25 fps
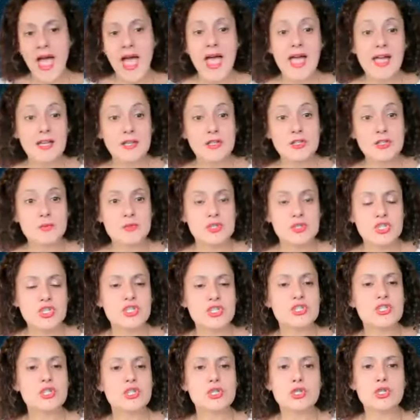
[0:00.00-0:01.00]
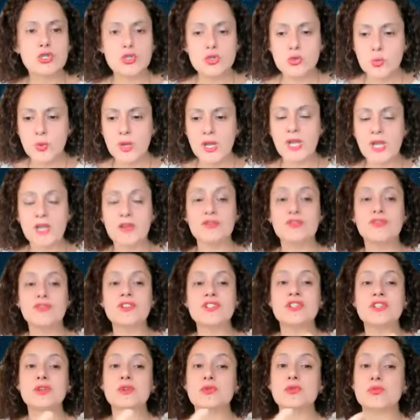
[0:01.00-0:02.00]
hands, mm-hmm. which is the doing in
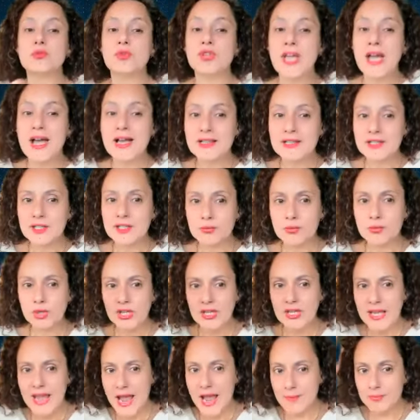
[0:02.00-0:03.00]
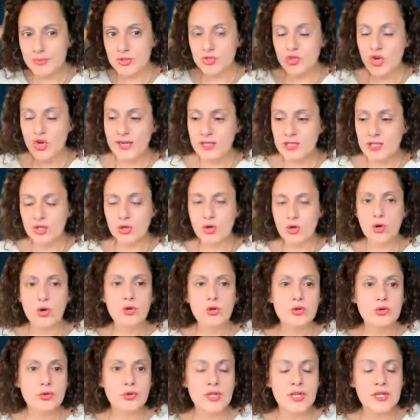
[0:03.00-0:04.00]
physical reality, bringing abstract to
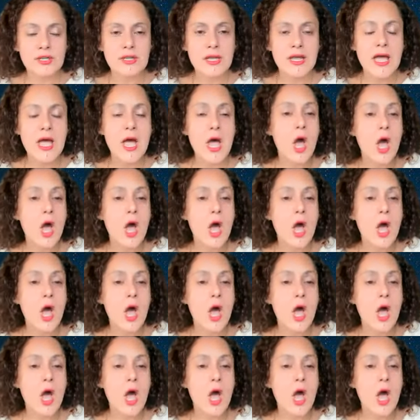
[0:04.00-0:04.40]
concrete.